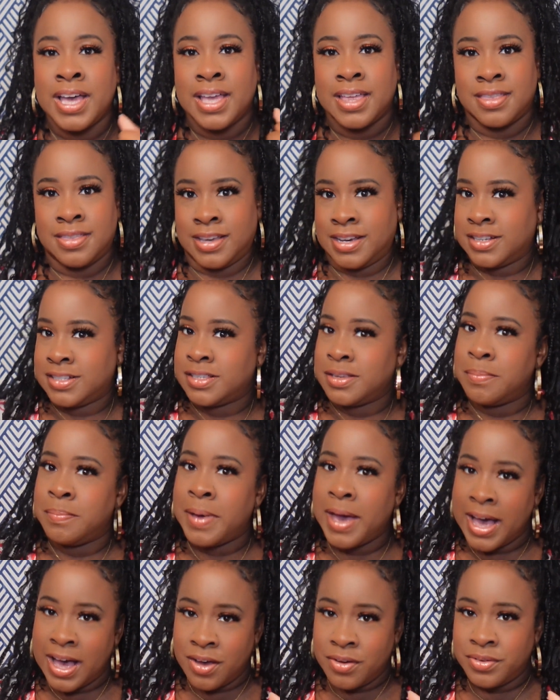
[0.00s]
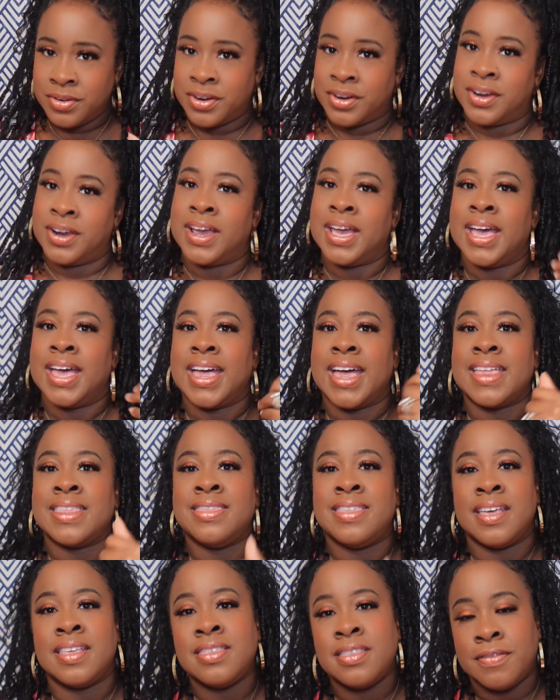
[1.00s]
There's some powder, and
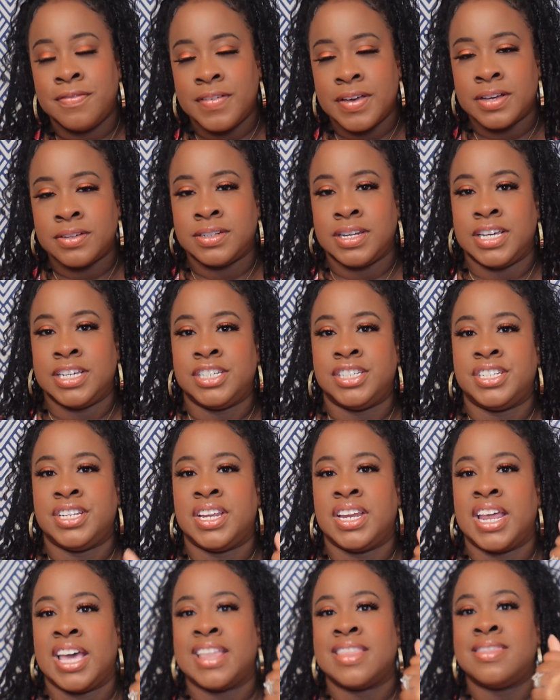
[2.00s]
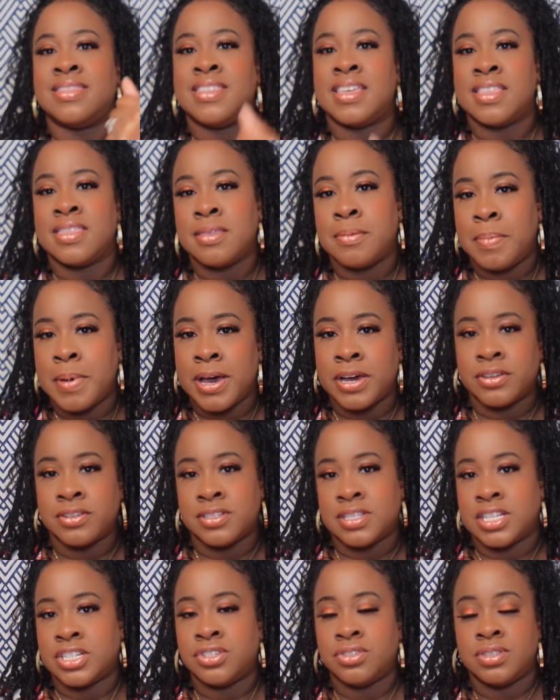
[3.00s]
then the foundation, and then the powders
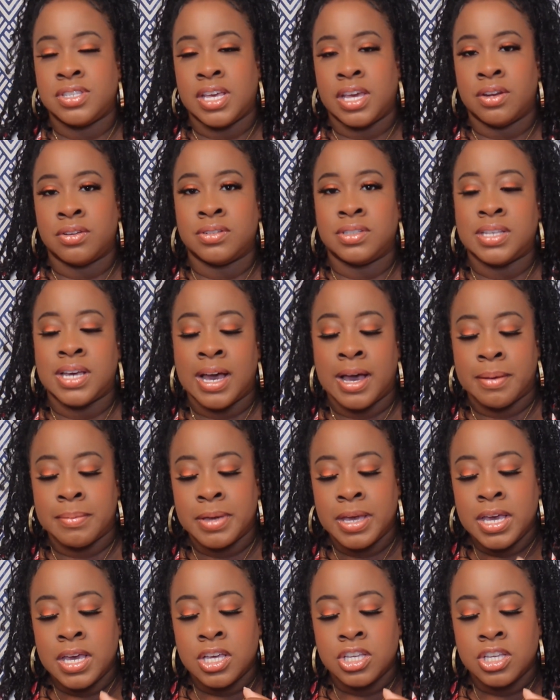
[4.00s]
that you set on top.